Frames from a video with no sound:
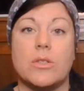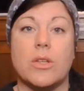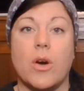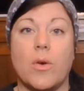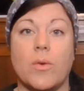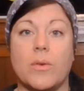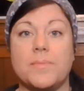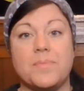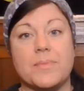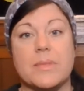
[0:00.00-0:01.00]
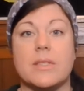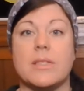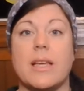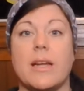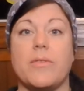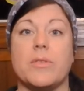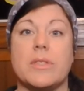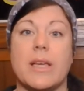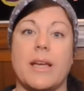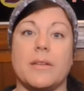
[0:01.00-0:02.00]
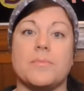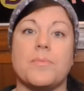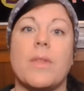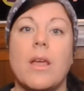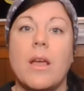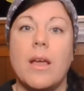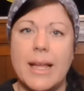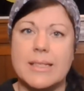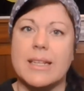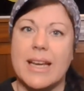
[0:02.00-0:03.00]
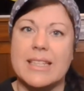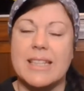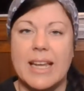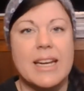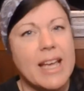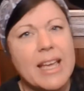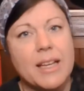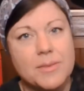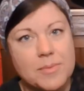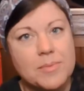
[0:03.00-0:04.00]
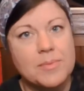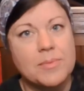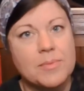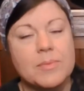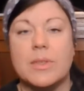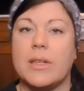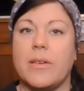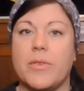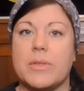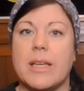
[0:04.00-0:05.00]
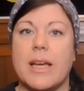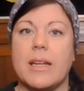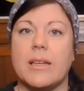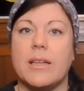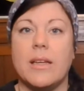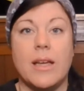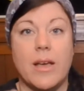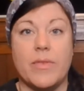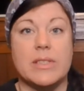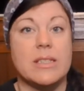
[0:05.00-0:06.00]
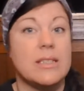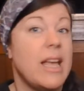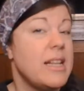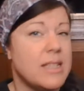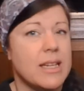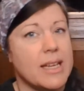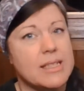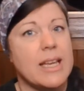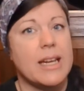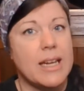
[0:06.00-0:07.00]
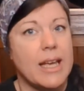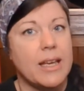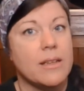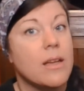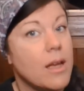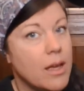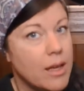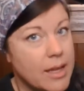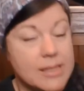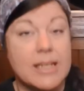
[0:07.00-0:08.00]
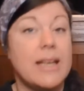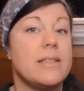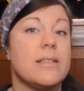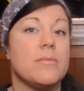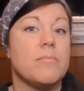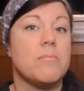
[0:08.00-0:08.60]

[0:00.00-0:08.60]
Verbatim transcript: So instead of you saying, it's a nice day today. You said, it's, it's a nice day today, isn't it?